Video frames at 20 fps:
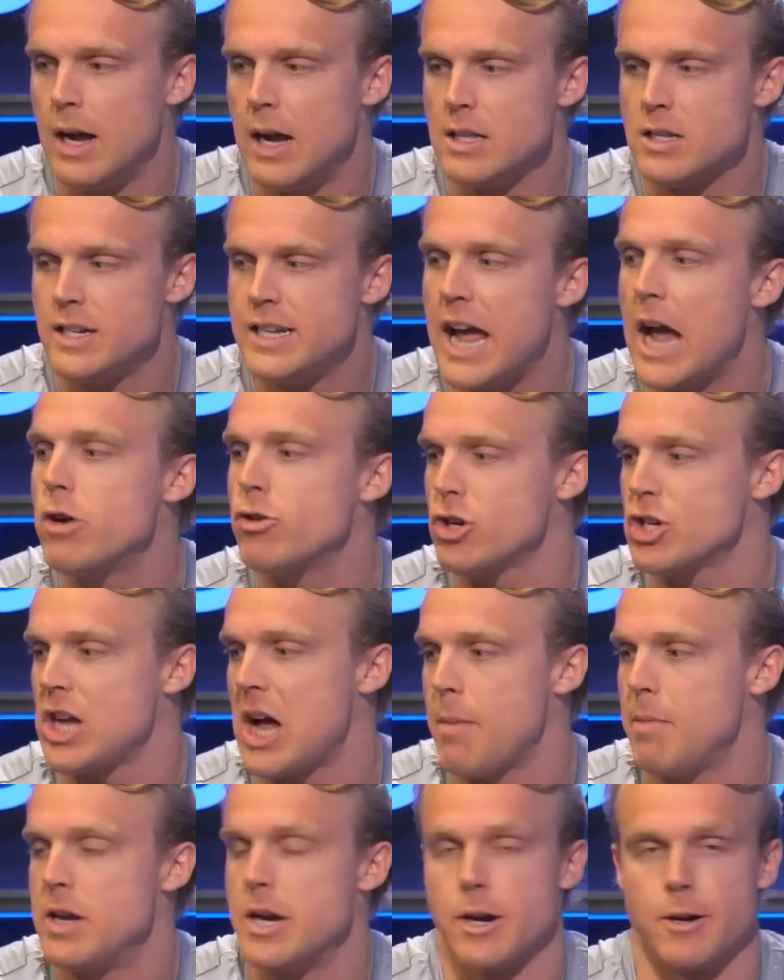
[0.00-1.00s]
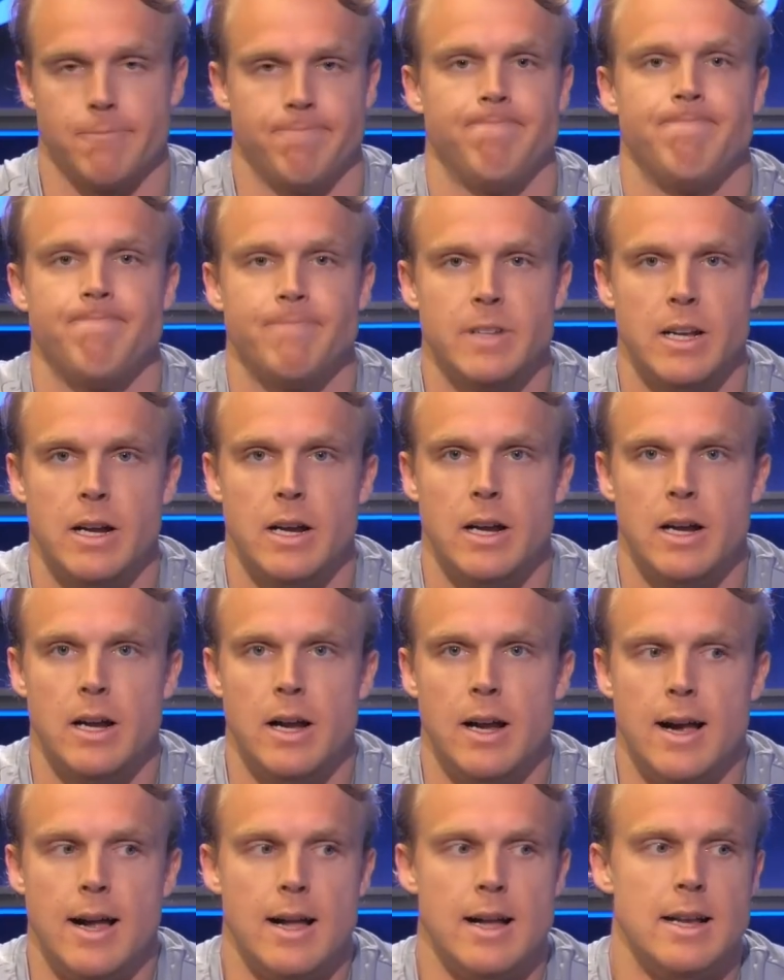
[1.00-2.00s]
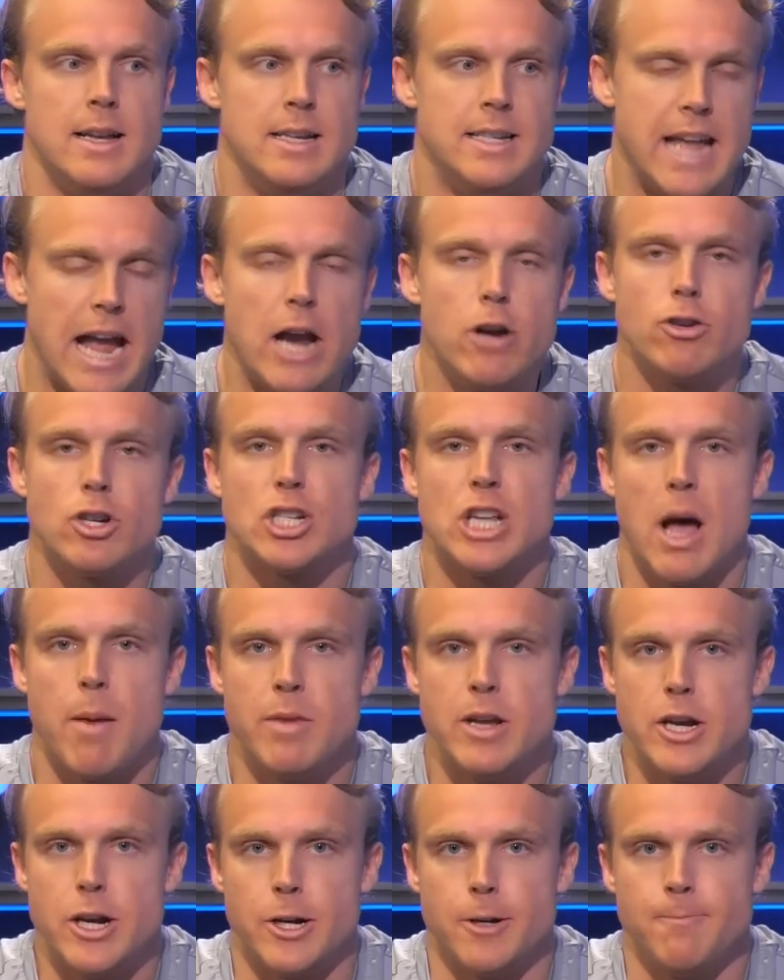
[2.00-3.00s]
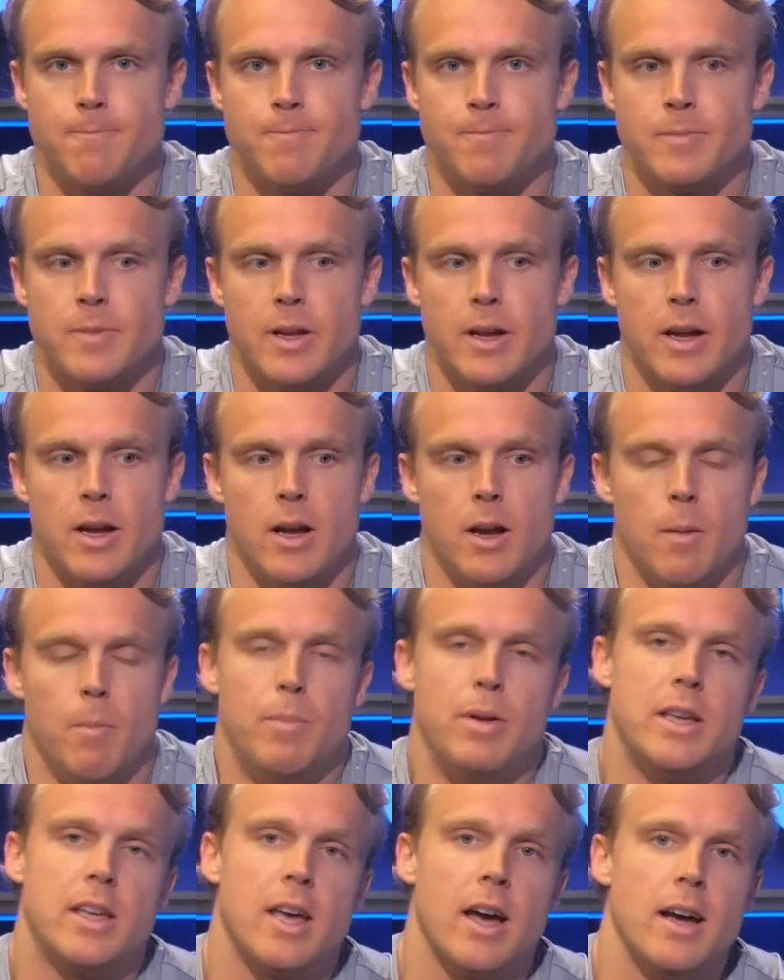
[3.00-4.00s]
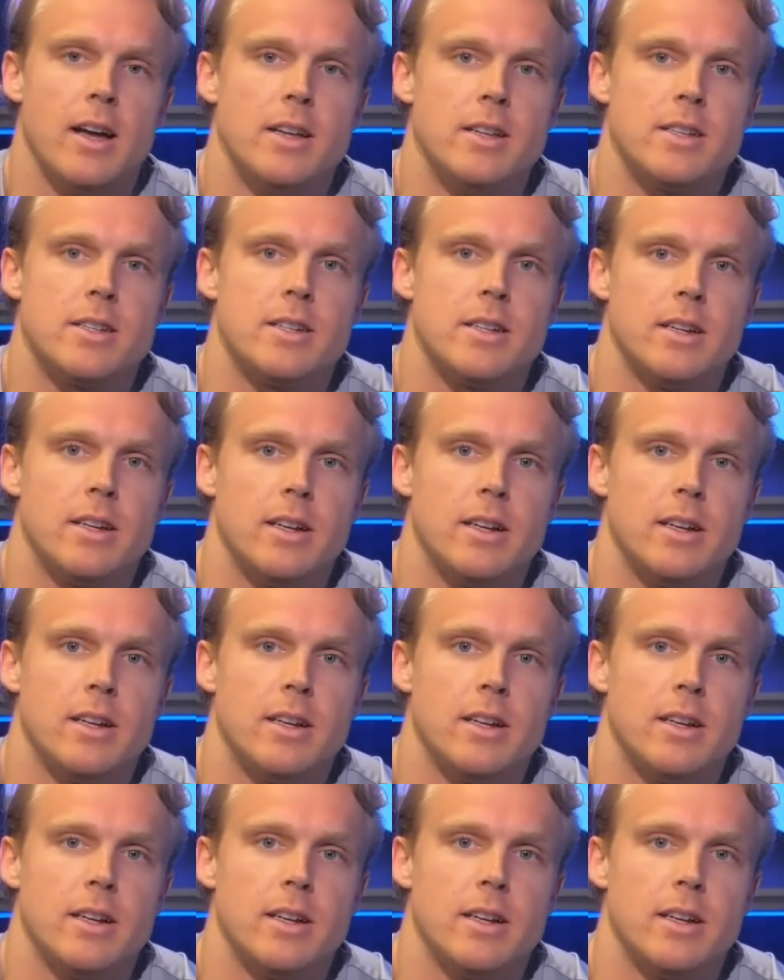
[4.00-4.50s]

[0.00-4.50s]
a dangerous time of year. Dangerous time of year because